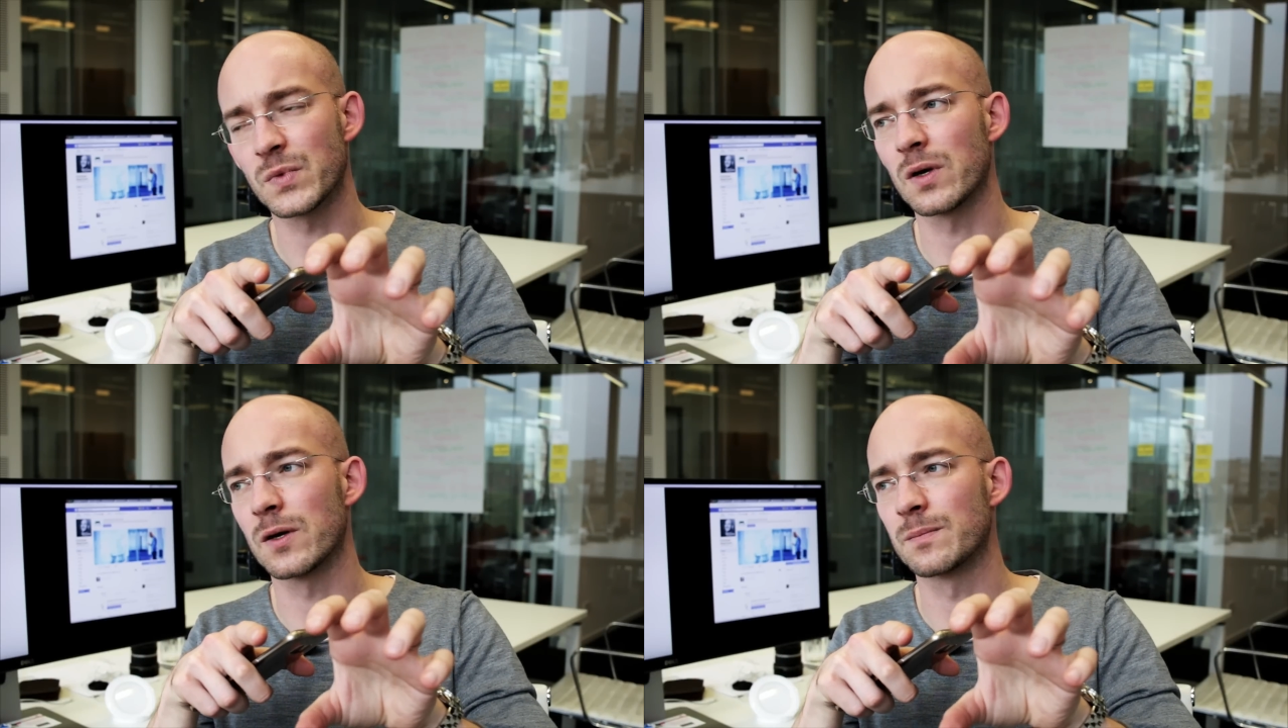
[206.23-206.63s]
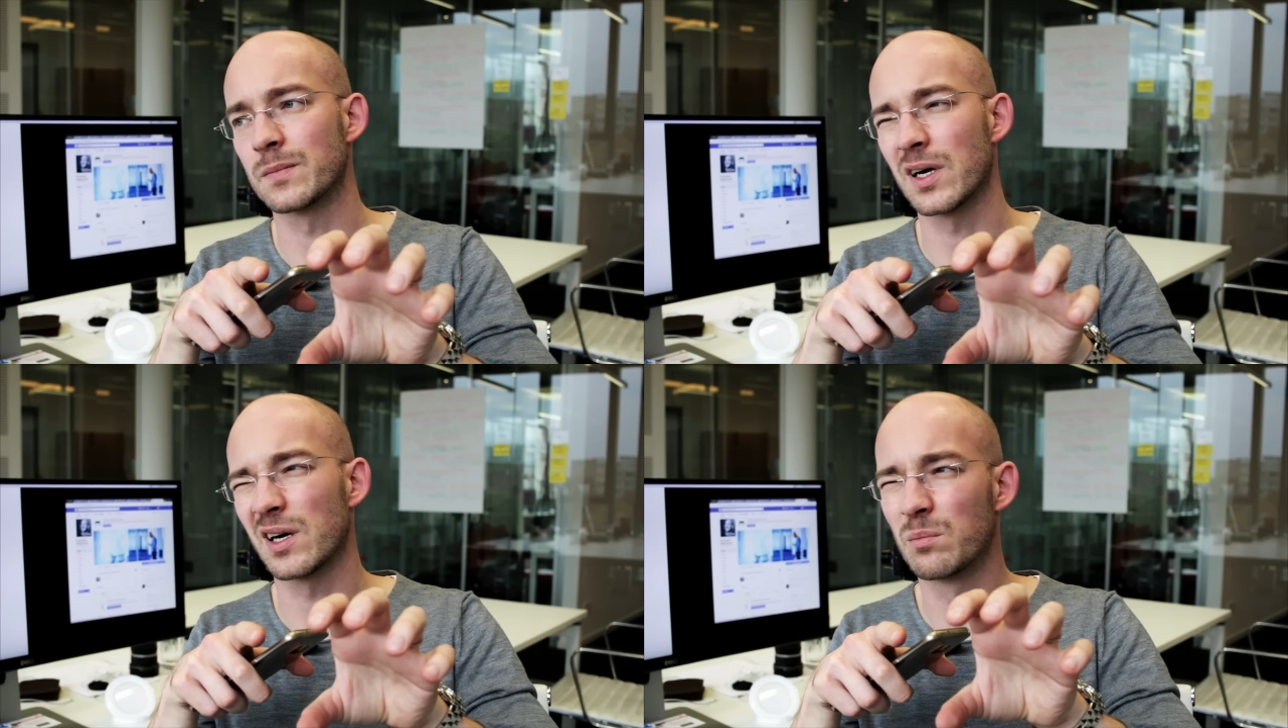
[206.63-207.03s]

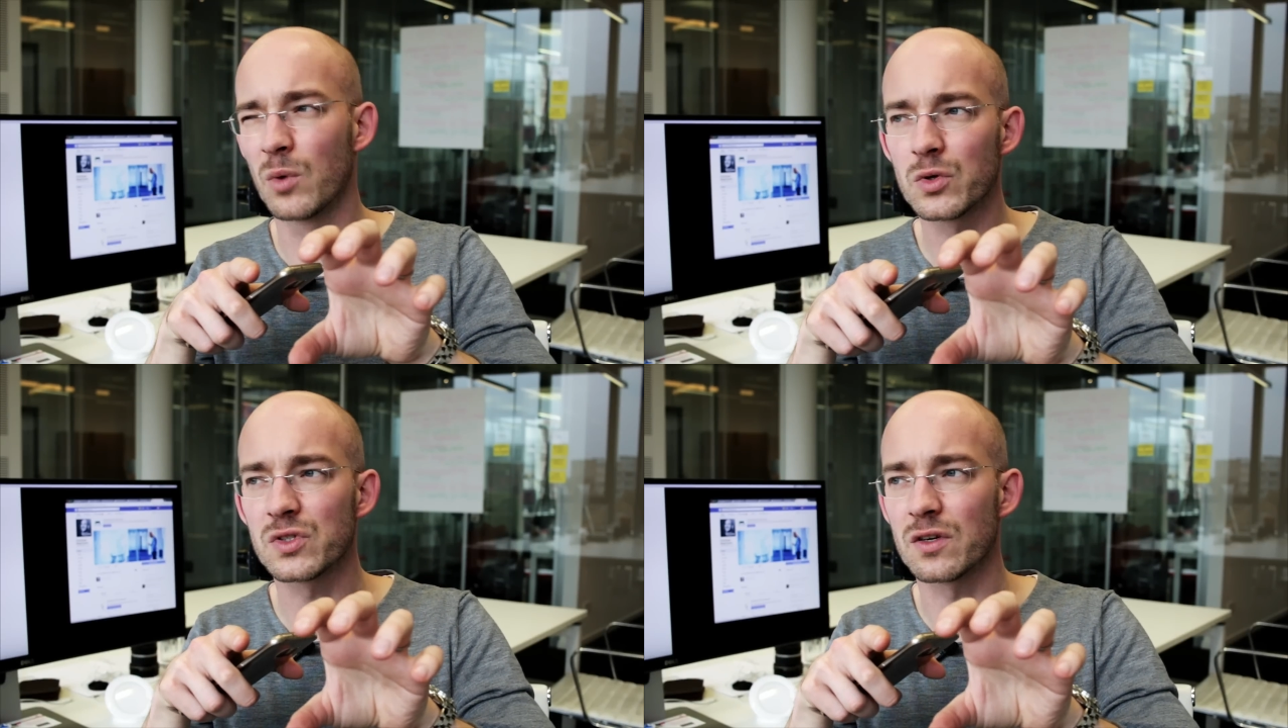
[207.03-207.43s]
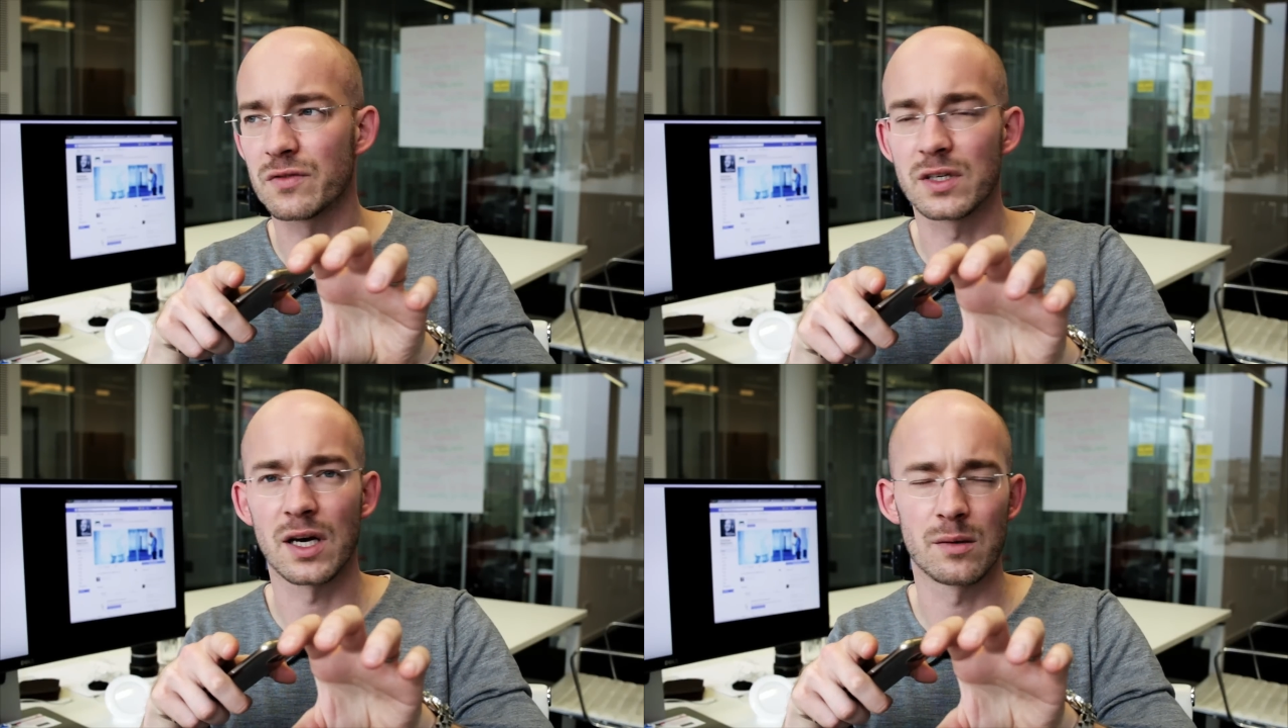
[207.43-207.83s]
Um, I most
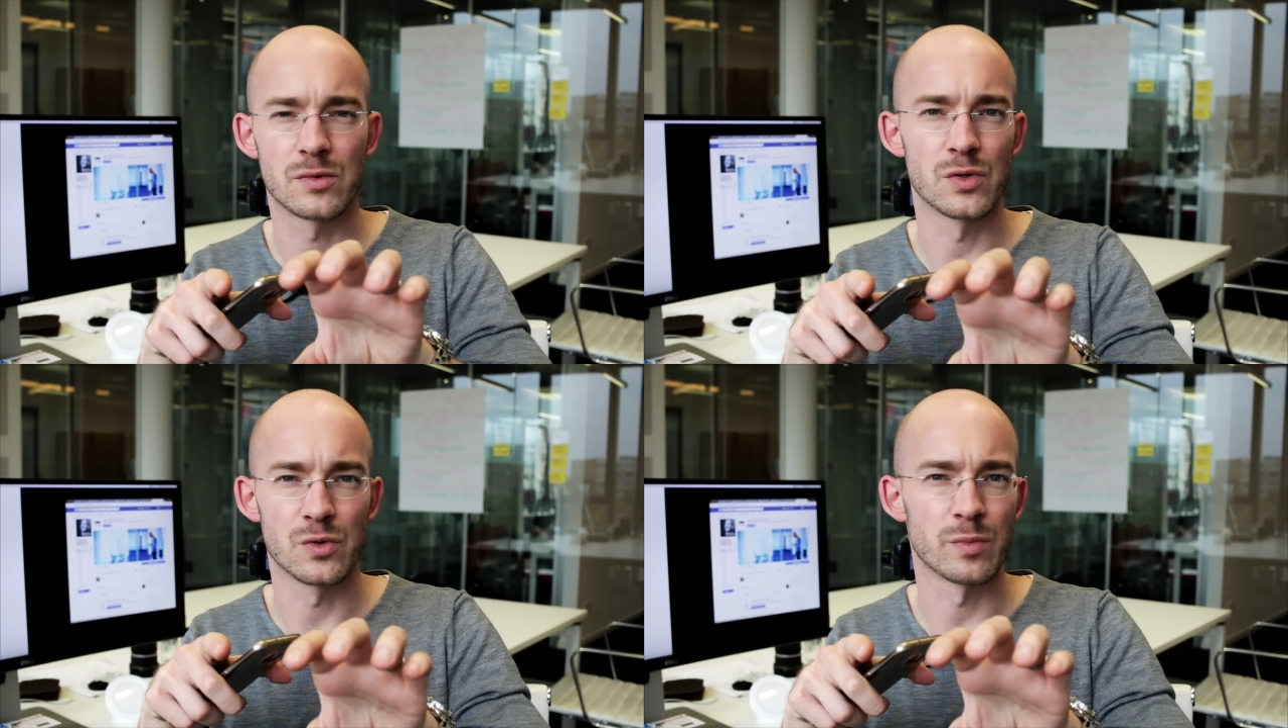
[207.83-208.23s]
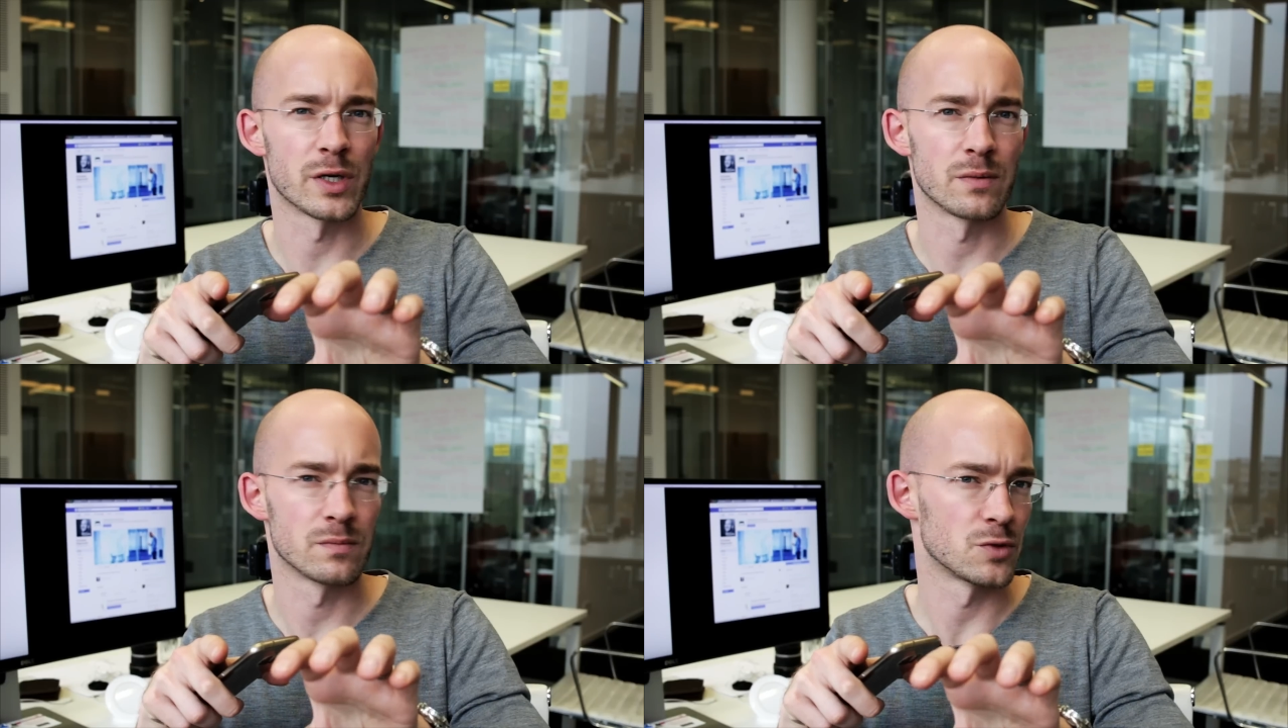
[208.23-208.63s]
of the times use
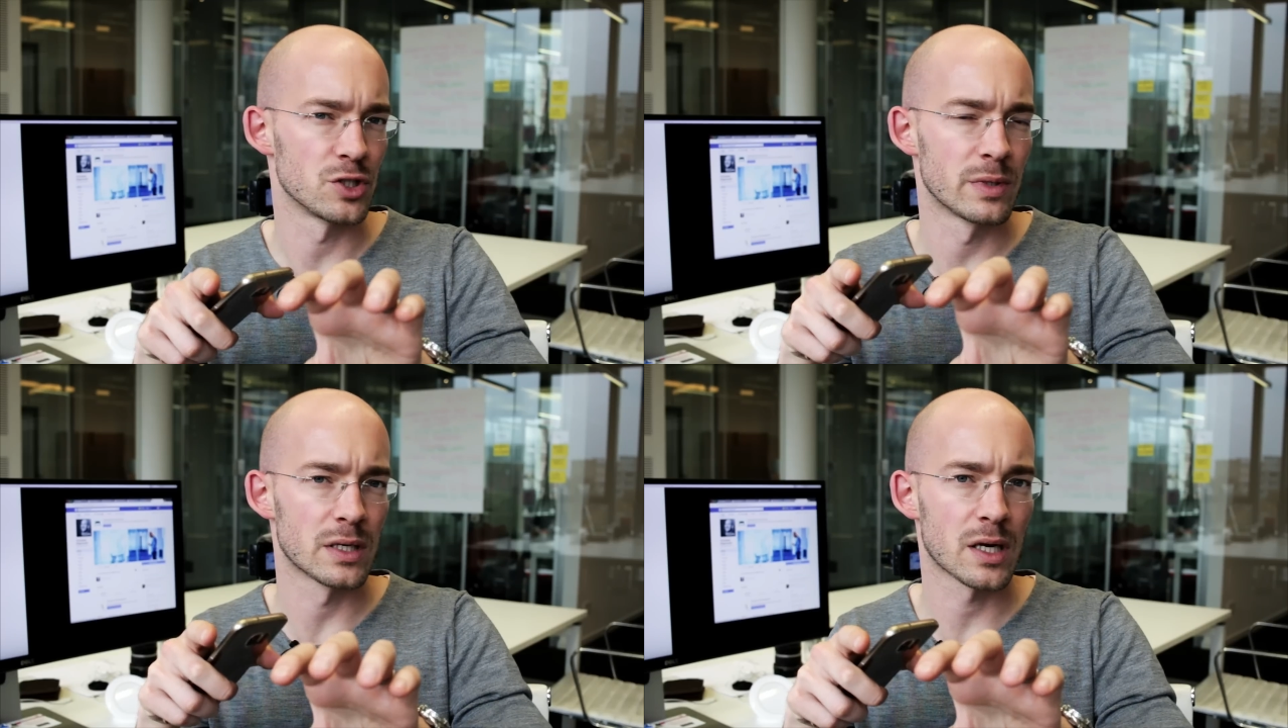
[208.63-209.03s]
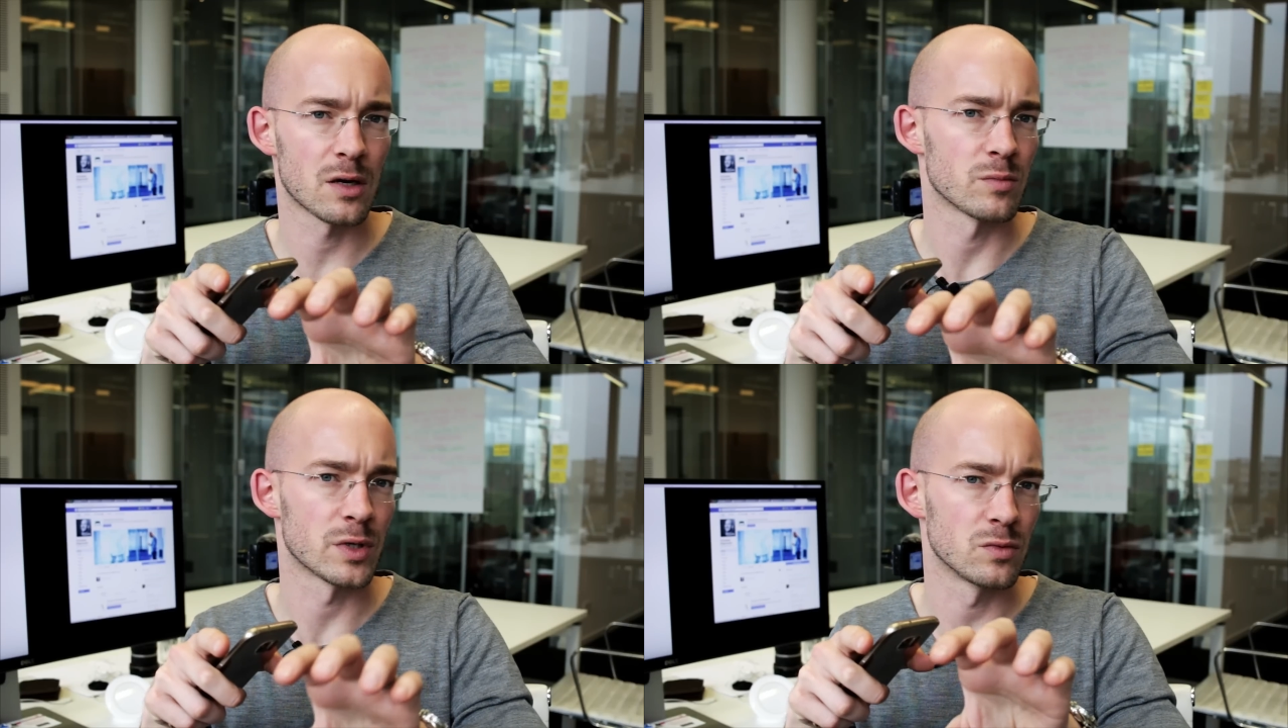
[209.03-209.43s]
my Gmail
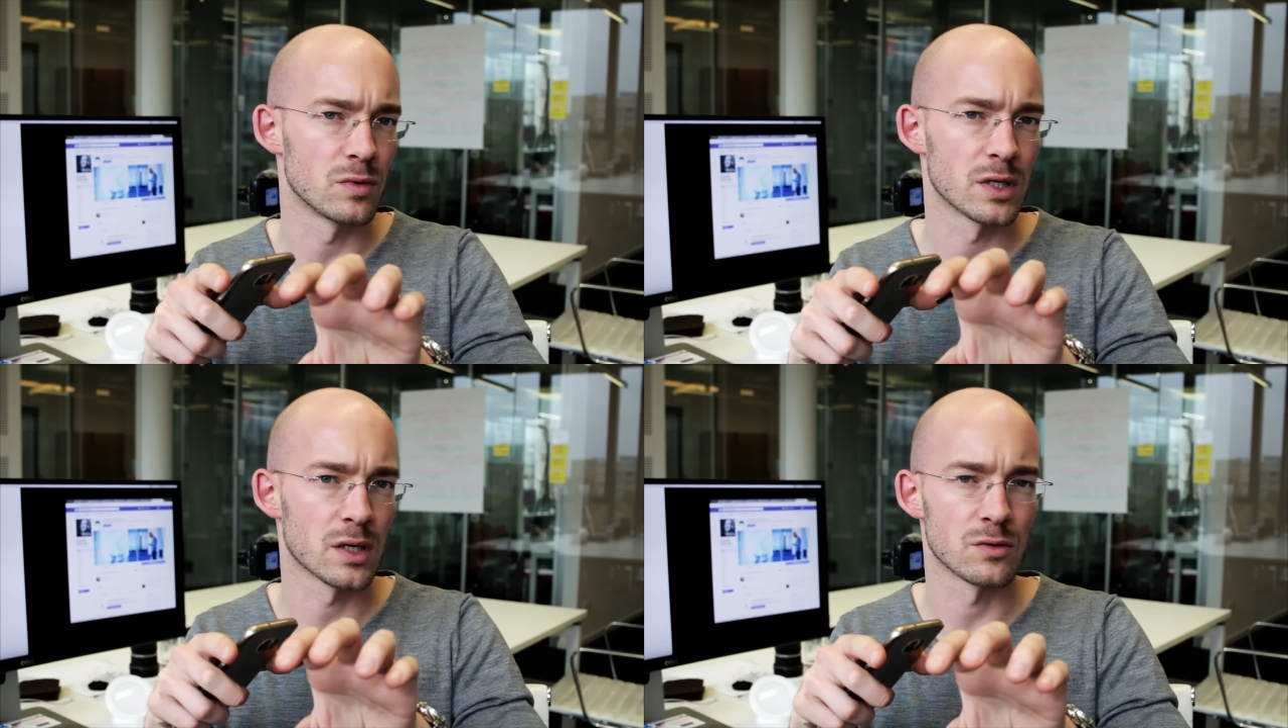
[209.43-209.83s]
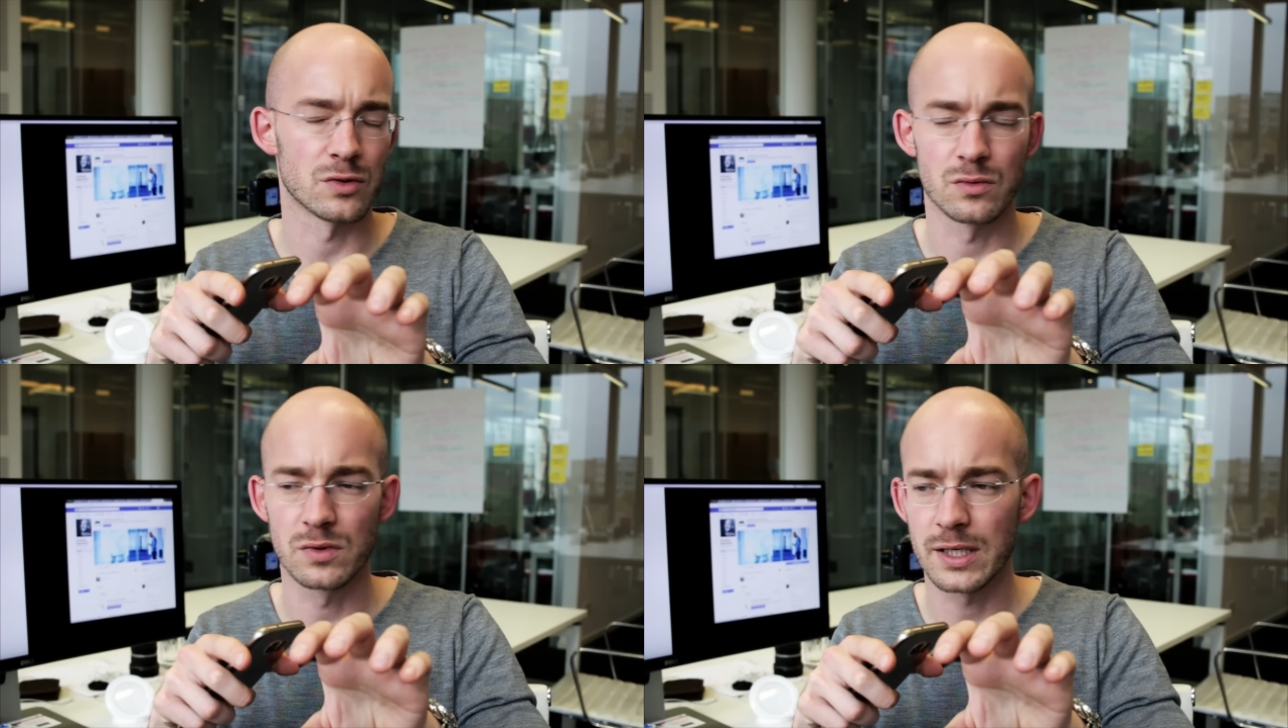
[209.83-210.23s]
account, my Google account
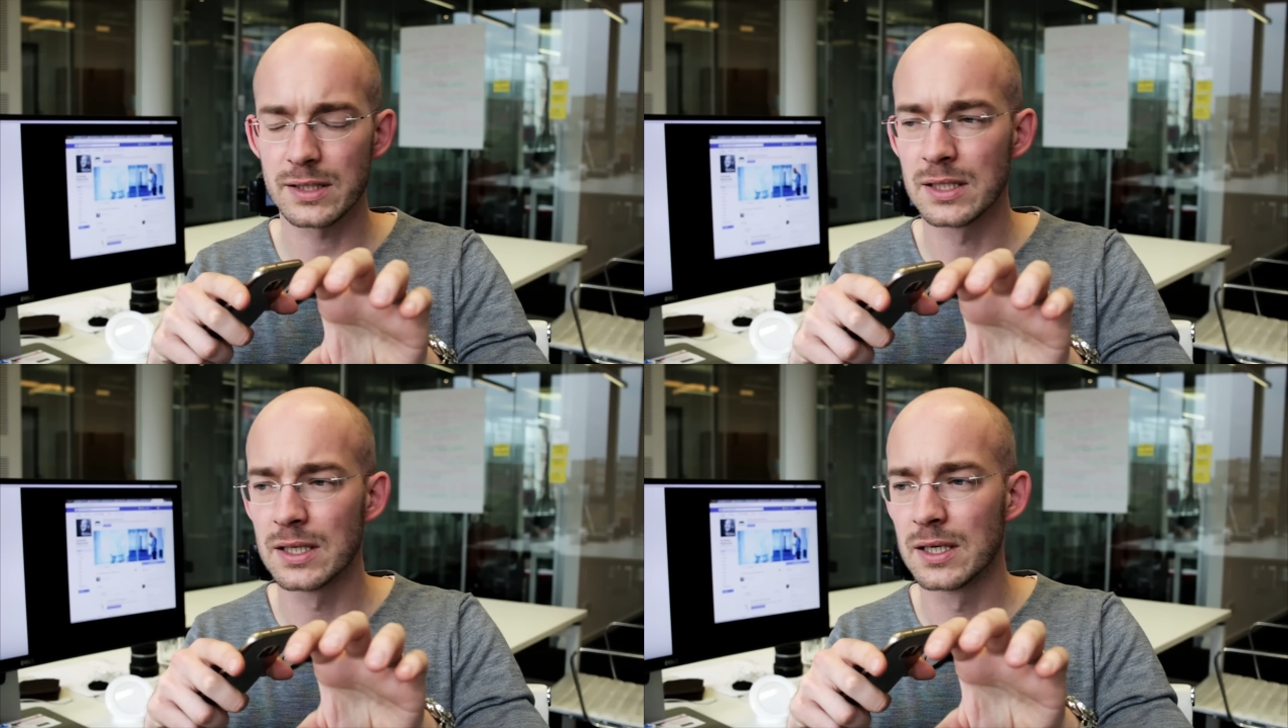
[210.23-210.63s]
to do that.